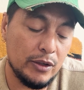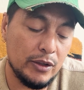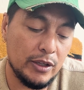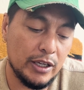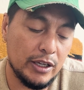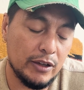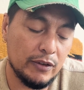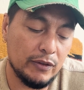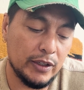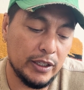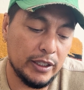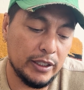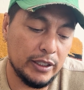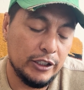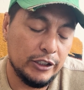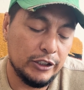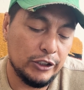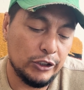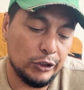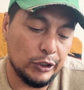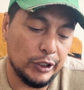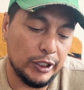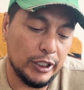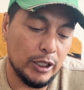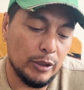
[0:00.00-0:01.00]
They have like
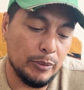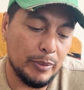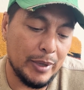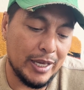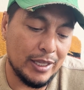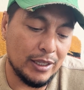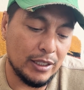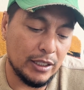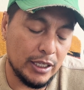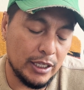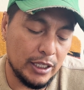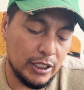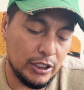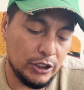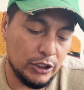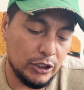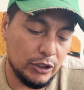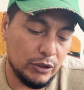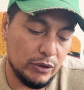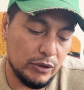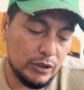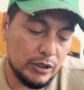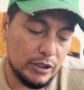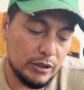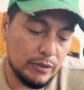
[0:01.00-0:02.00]
straight up athletic
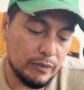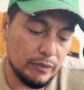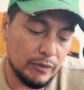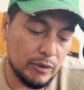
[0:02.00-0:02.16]
shoes.